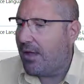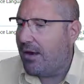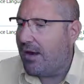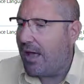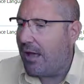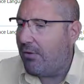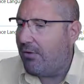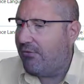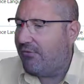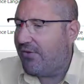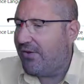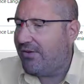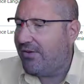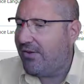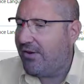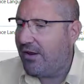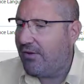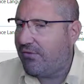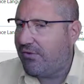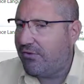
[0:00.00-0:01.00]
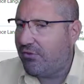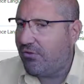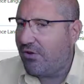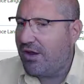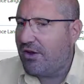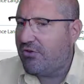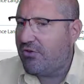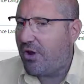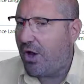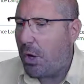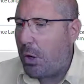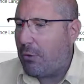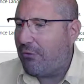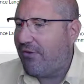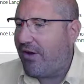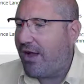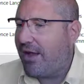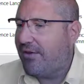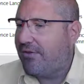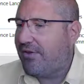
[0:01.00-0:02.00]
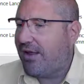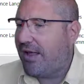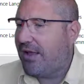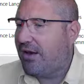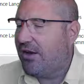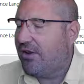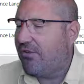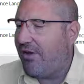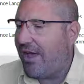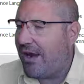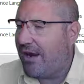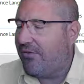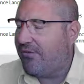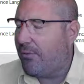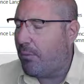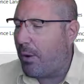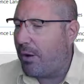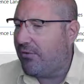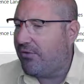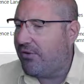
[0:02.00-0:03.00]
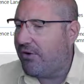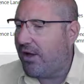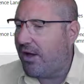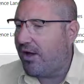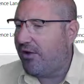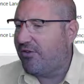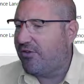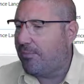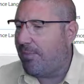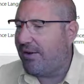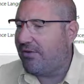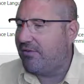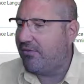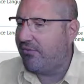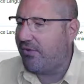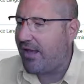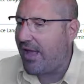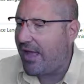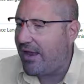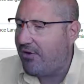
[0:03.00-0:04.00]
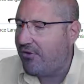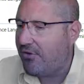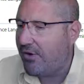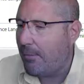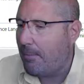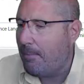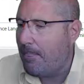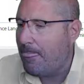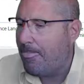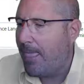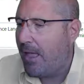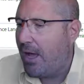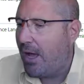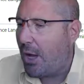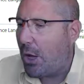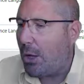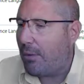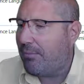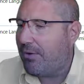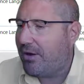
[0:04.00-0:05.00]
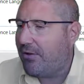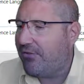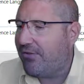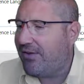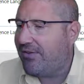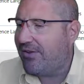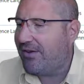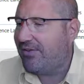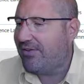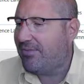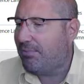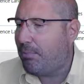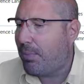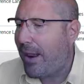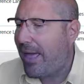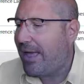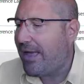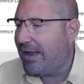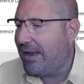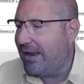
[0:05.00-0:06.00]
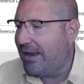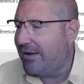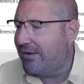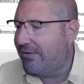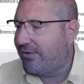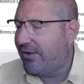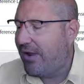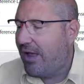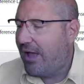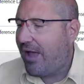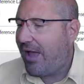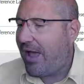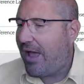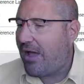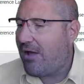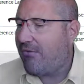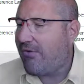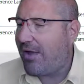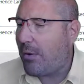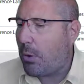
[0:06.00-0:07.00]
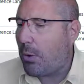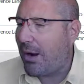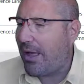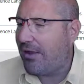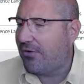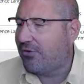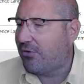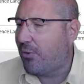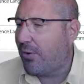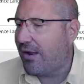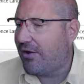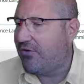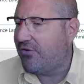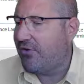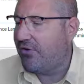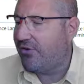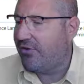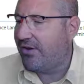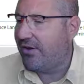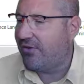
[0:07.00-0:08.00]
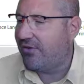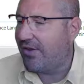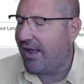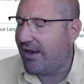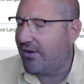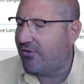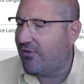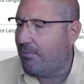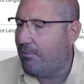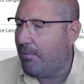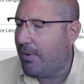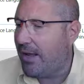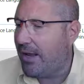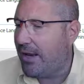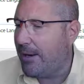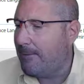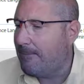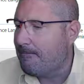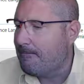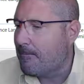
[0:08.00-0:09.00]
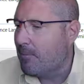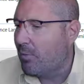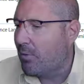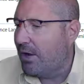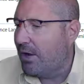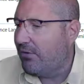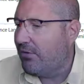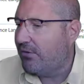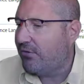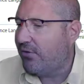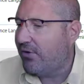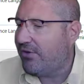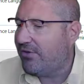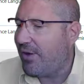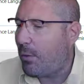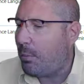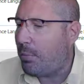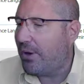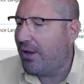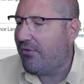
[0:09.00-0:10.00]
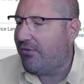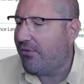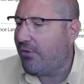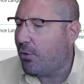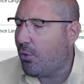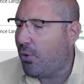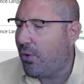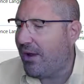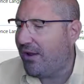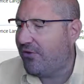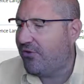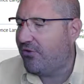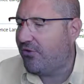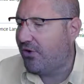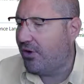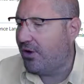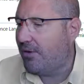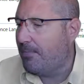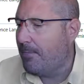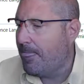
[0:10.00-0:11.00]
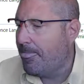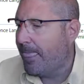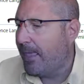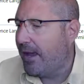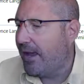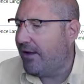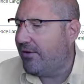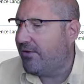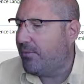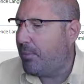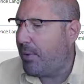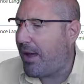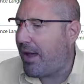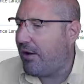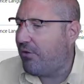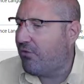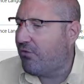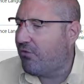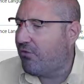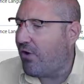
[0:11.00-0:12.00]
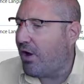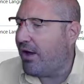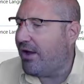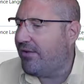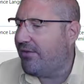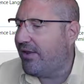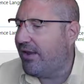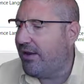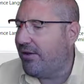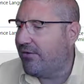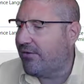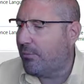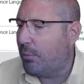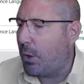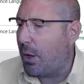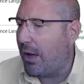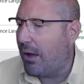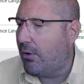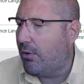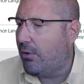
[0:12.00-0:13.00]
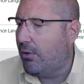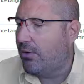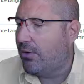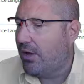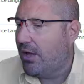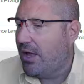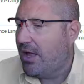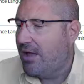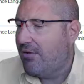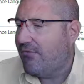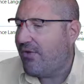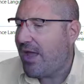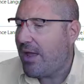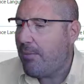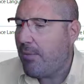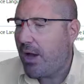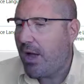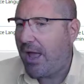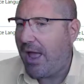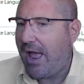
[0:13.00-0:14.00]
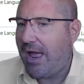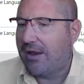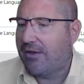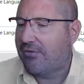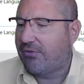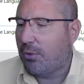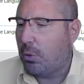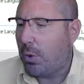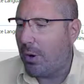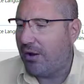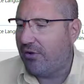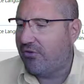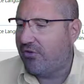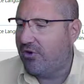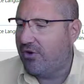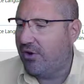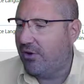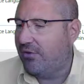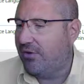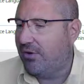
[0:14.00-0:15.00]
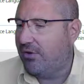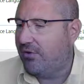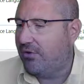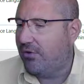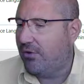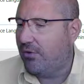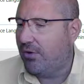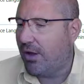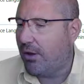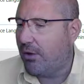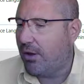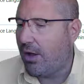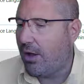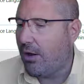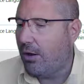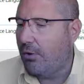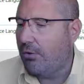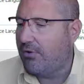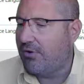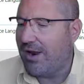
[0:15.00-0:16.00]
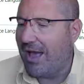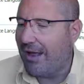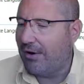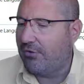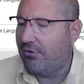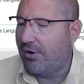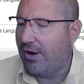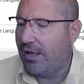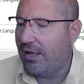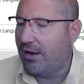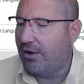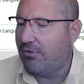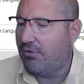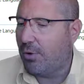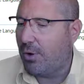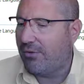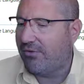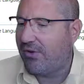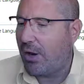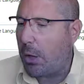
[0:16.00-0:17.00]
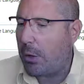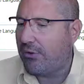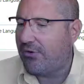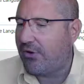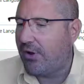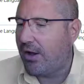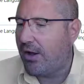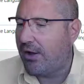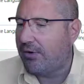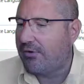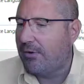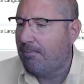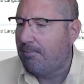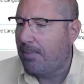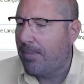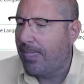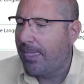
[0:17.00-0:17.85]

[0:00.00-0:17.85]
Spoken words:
Now, this is a screenshot on the right is taken directly from OCR's specification because this explains how they will ask questions in section B. So, for example, if a question is about writing some code, they might ask the question using pseudocode, natural English or a flowchart,